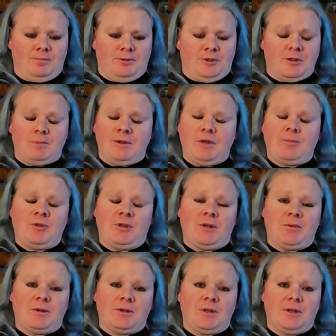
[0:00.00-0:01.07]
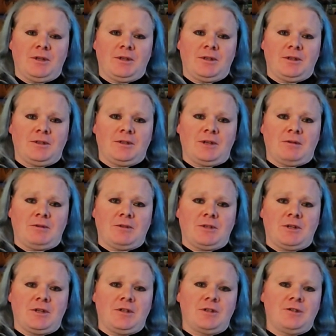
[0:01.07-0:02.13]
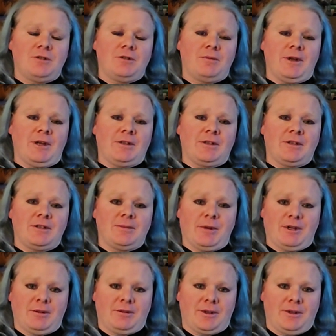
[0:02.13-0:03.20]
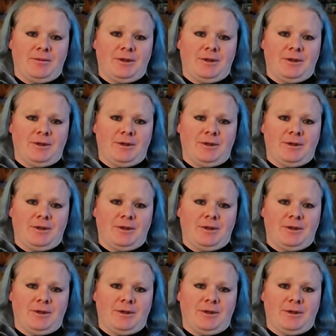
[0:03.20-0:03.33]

some people I were talking to, I was talking to about this about three